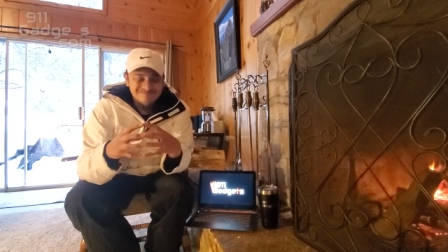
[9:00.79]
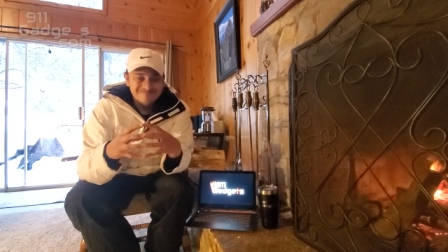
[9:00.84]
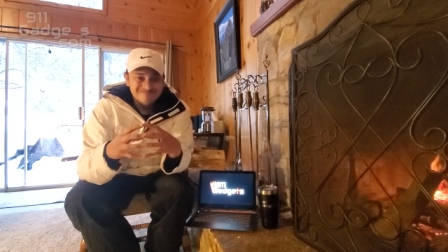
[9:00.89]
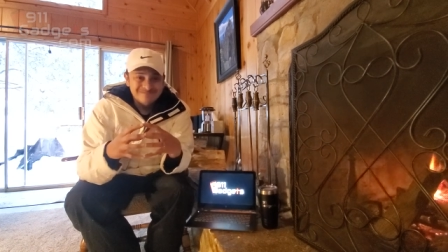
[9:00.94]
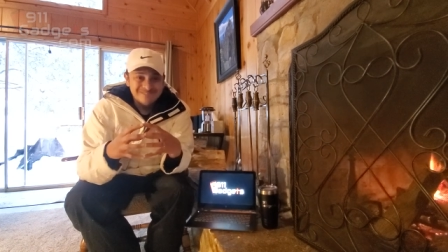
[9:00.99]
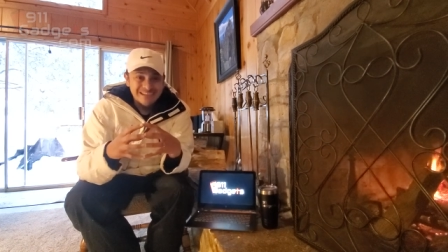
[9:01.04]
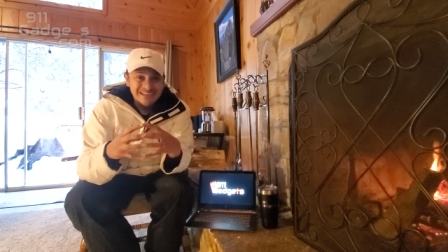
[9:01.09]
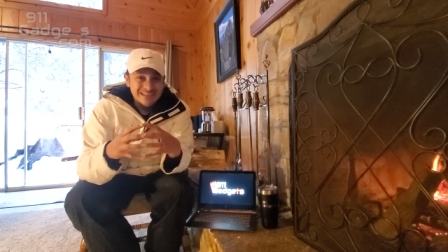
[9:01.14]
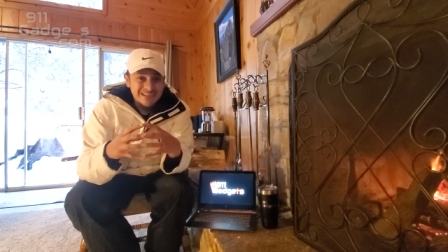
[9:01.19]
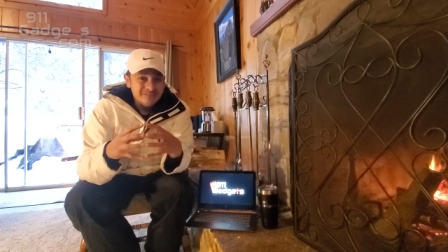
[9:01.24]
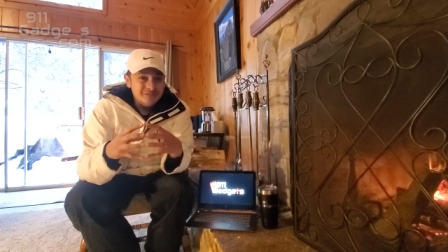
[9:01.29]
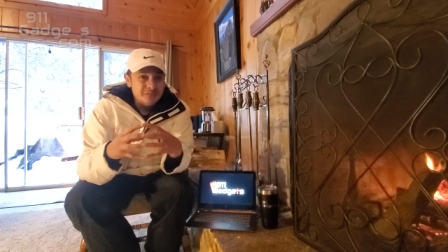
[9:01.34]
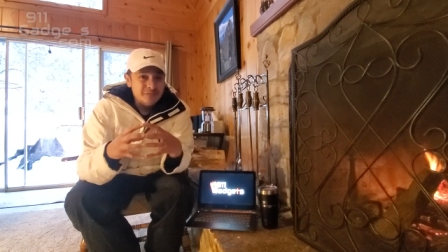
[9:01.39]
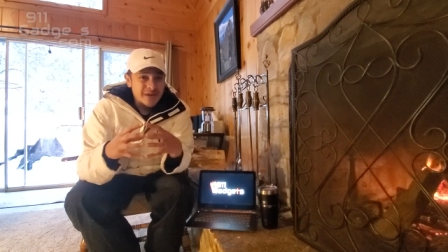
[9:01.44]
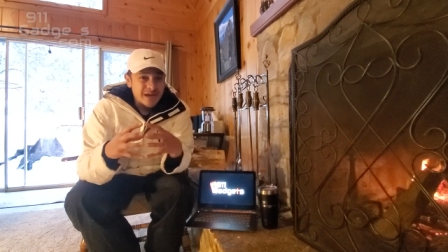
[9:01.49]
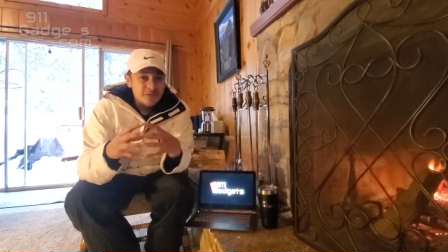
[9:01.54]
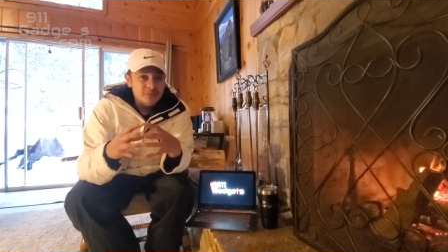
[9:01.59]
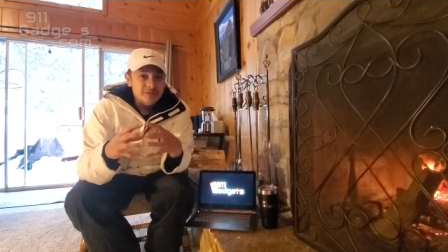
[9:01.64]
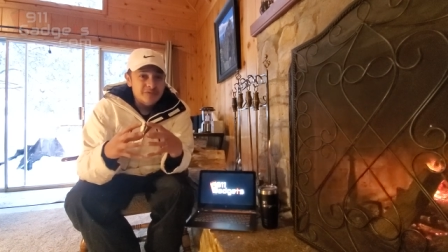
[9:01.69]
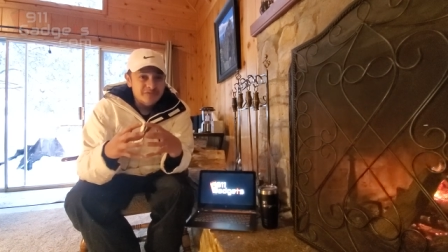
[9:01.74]
they left a
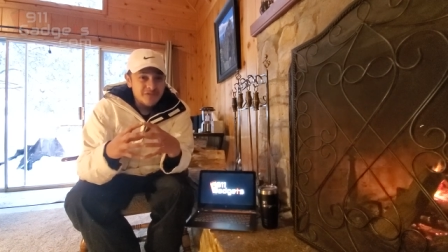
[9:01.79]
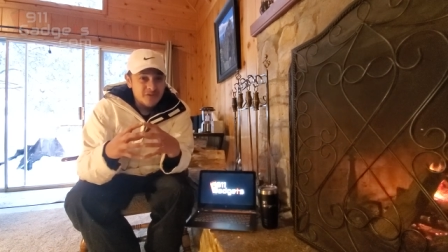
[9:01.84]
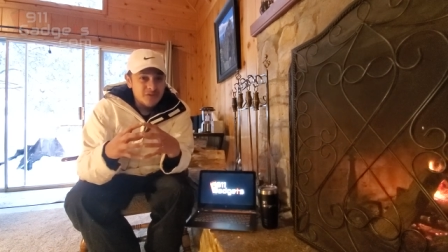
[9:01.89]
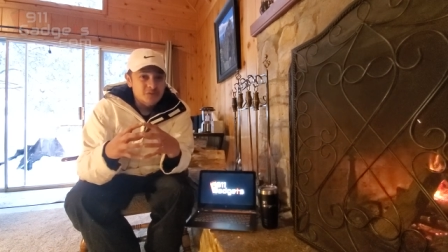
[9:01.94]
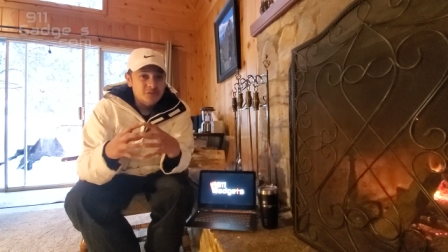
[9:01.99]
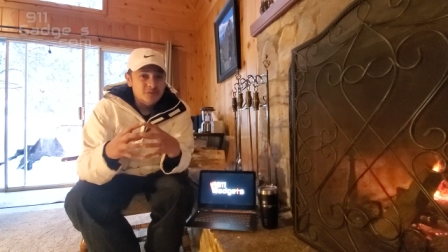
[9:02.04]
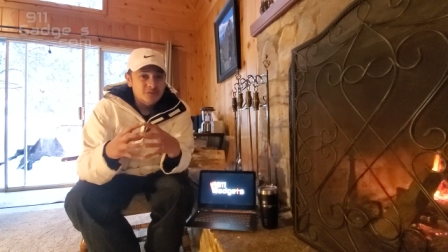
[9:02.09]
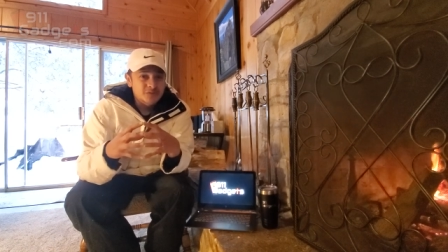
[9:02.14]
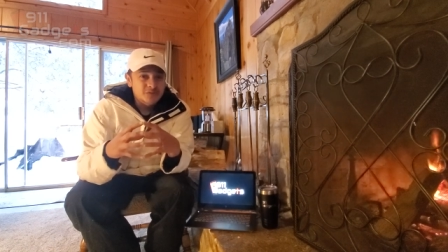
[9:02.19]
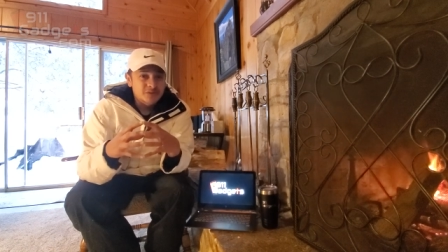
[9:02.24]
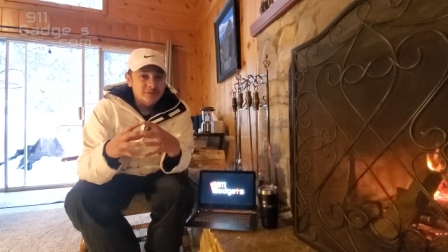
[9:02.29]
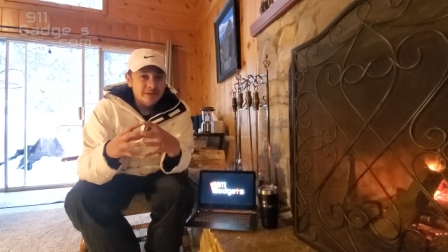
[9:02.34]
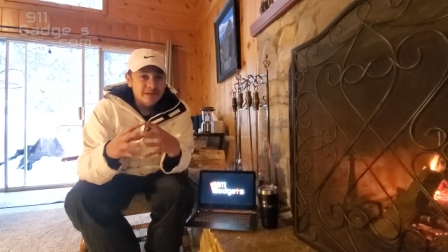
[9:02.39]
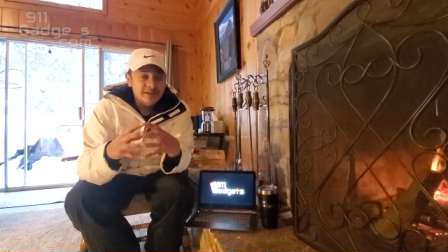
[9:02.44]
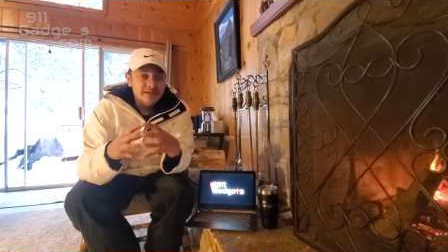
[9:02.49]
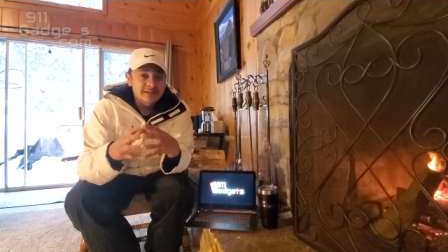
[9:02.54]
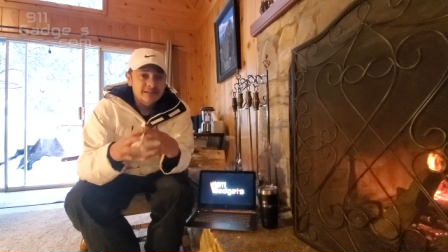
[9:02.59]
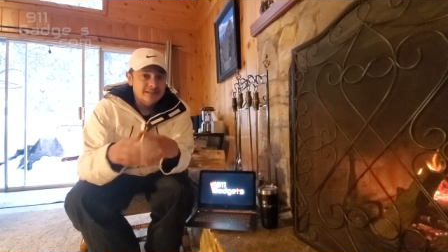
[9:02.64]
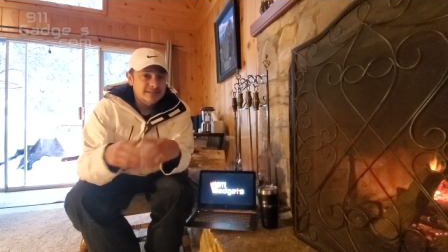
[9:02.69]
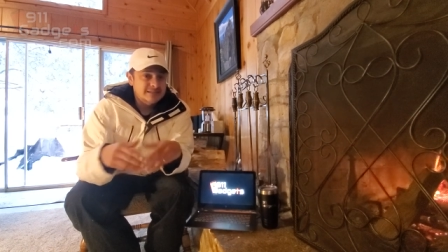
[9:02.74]
bad review,
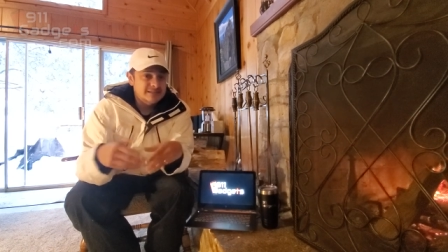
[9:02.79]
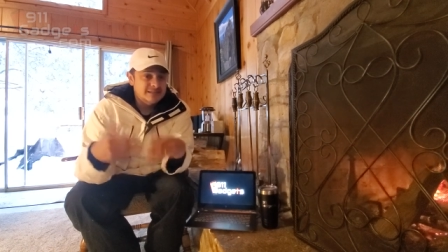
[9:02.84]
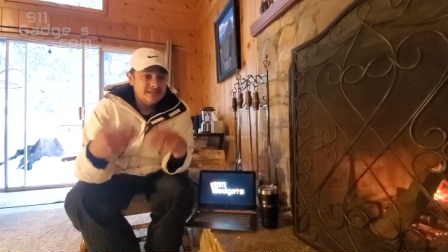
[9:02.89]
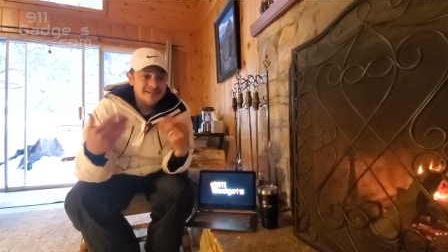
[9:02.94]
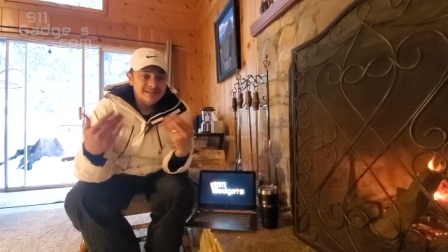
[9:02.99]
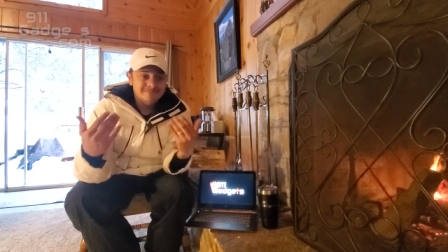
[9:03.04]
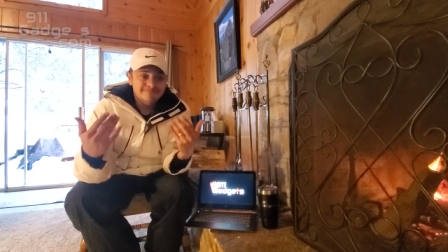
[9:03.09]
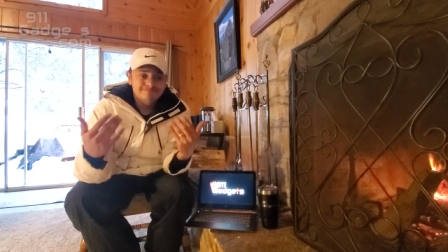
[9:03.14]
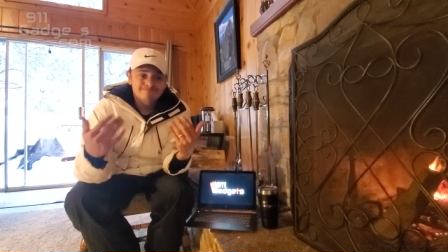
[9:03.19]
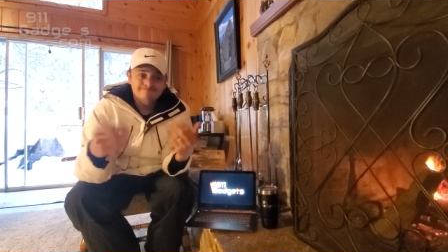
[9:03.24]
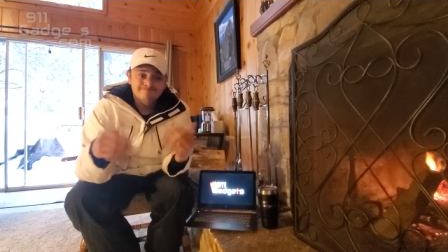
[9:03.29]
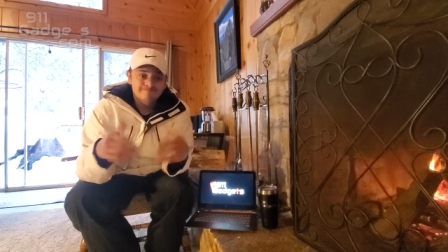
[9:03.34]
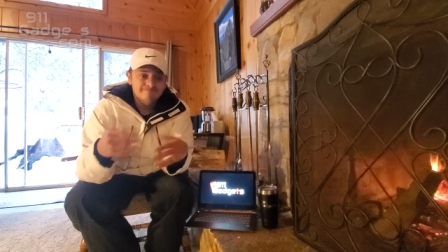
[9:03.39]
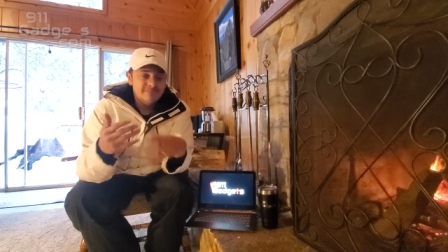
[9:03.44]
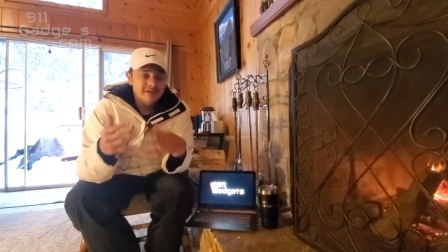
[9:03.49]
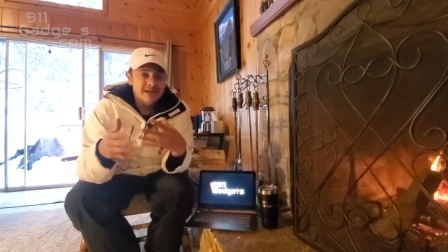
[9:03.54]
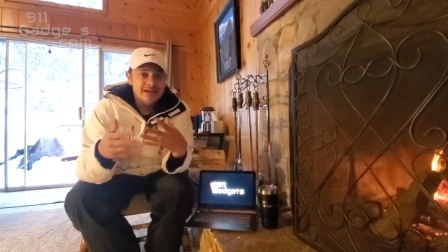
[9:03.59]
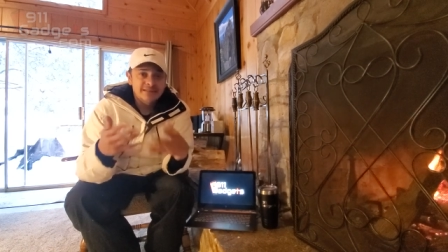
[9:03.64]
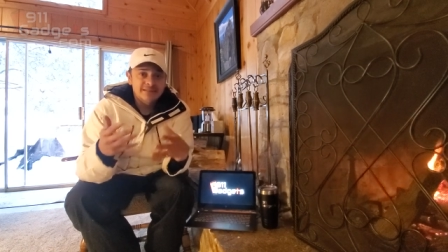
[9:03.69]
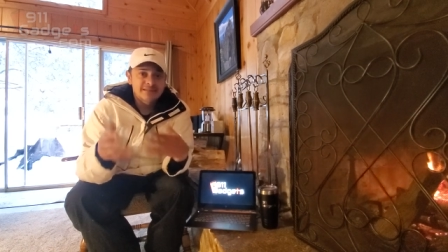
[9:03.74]
okay? And they said,
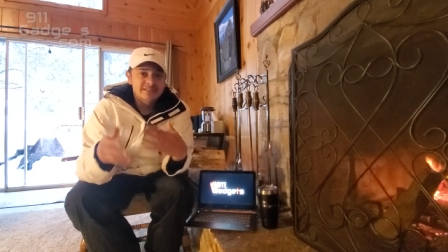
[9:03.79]
man,